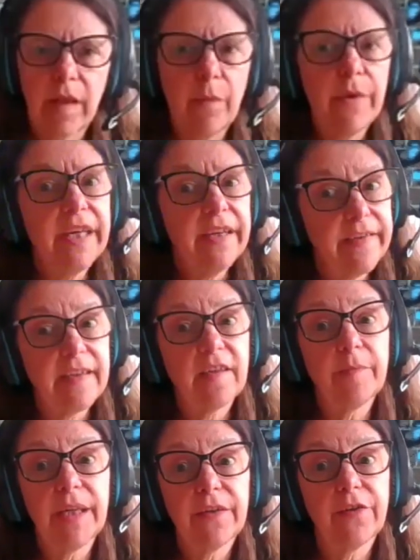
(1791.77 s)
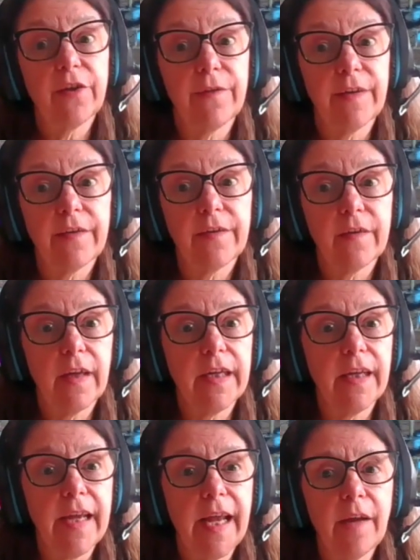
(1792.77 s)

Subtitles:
we need 6-minute service. Like it can't